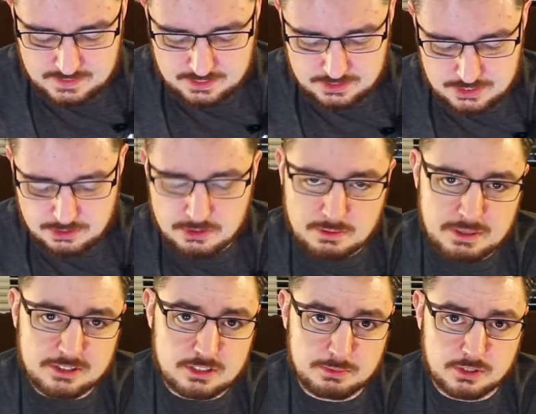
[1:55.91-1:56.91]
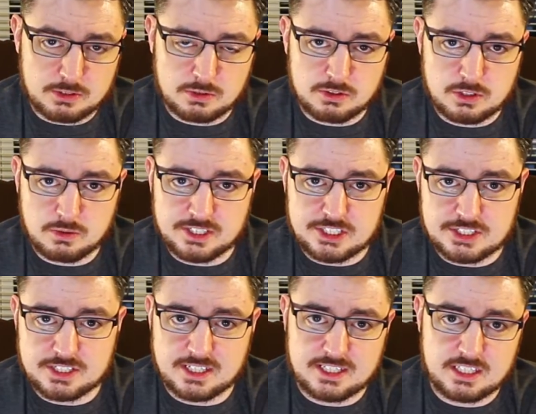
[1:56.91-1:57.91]
So about the book real quick,
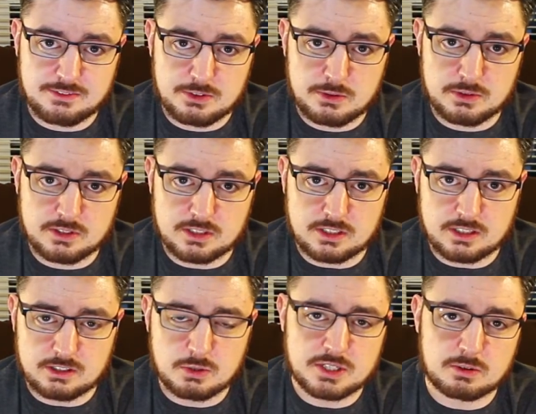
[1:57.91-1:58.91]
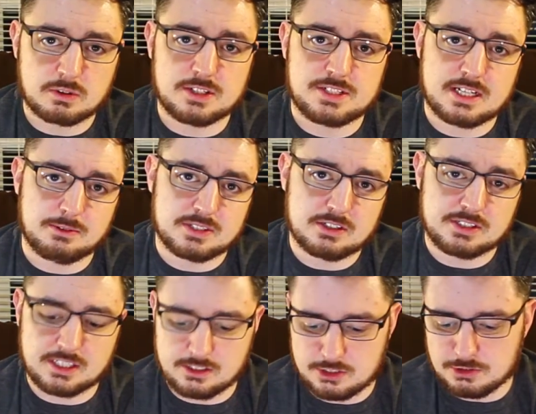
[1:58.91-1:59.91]
just to kind of give you a quick rundown without
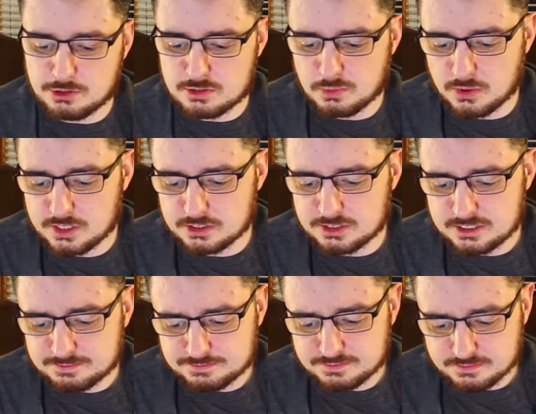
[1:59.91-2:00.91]
getting too spoilery.